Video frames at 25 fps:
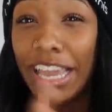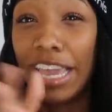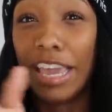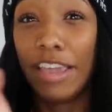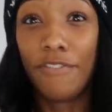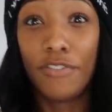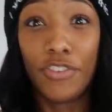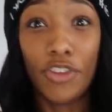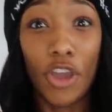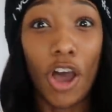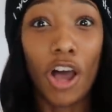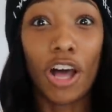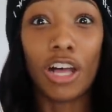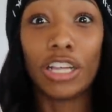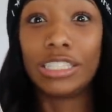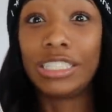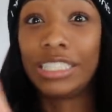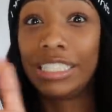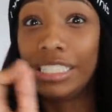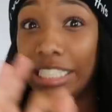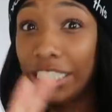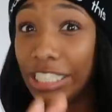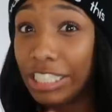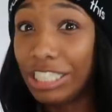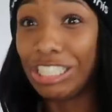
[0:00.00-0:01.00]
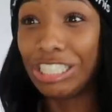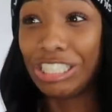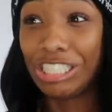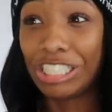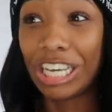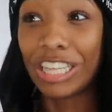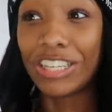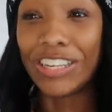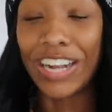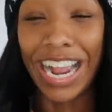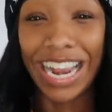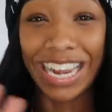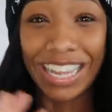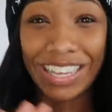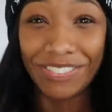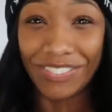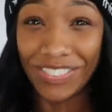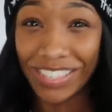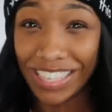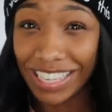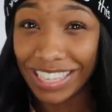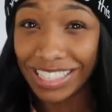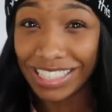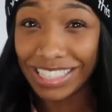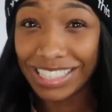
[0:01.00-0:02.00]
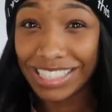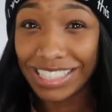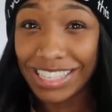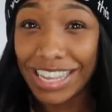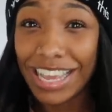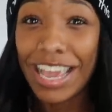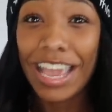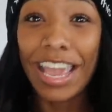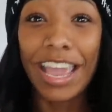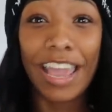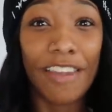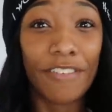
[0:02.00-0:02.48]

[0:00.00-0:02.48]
If y'all see each other at events,